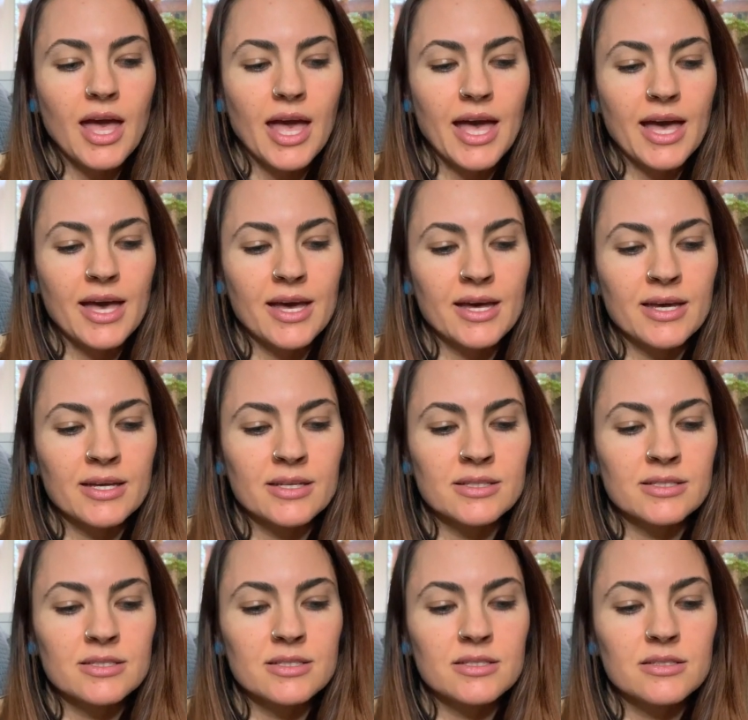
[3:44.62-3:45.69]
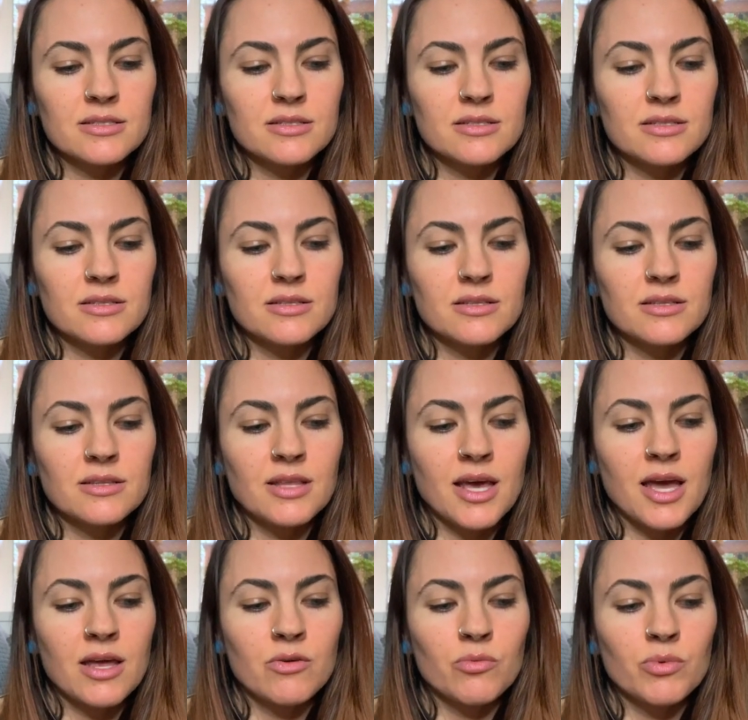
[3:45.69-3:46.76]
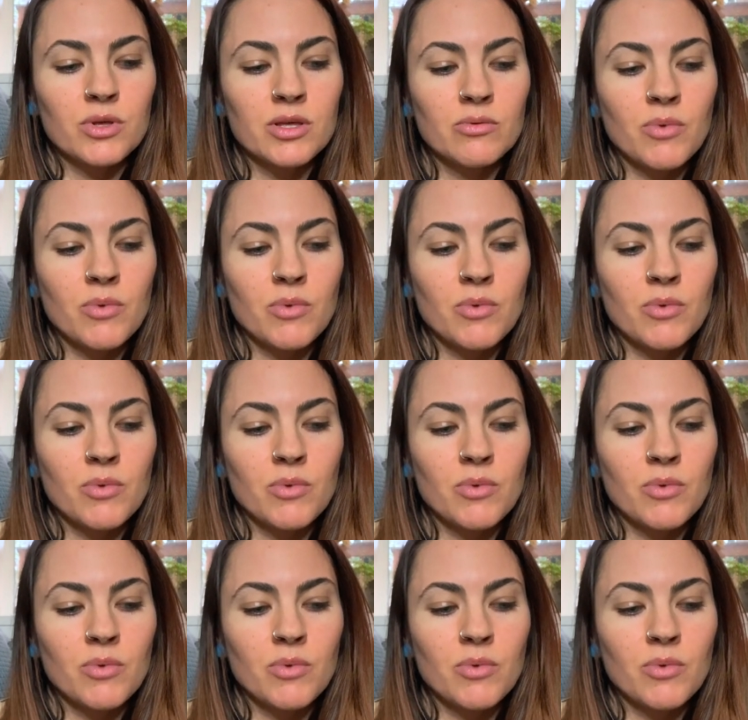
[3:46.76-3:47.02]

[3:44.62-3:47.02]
And then we